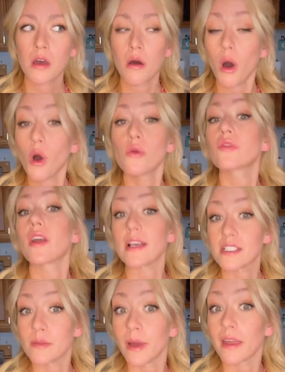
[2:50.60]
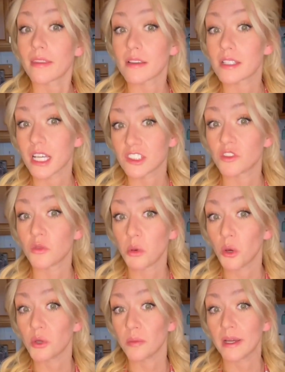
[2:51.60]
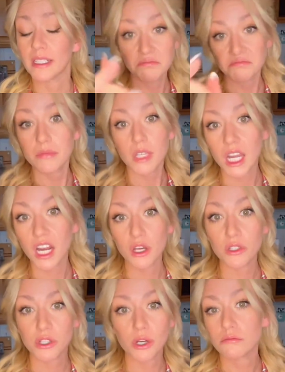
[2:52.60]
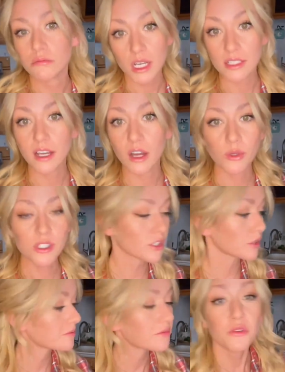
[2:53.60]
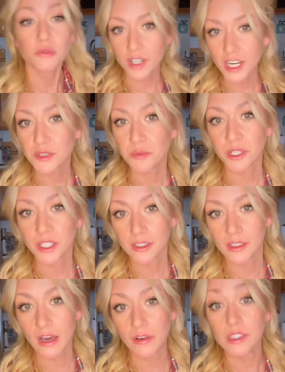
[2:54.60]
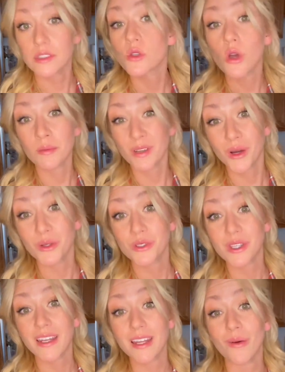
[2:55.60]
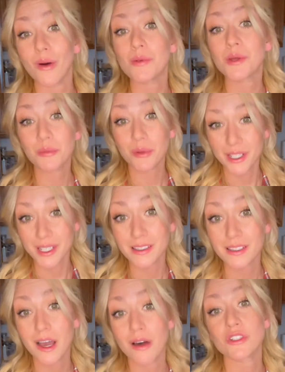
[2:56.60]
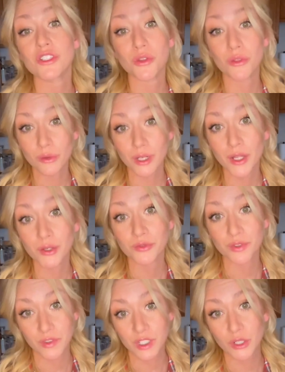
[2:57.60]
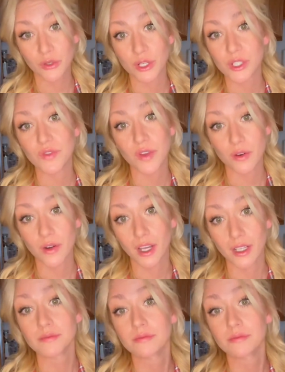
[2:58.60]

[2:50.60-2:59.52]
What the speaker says: overestimate the size of a bowl you might need. And I also, as I always do, forgot to preheat the oven. So I'm gonna go do that now. I'm gonna preheat the oven to 350 degrees Fahrenheit.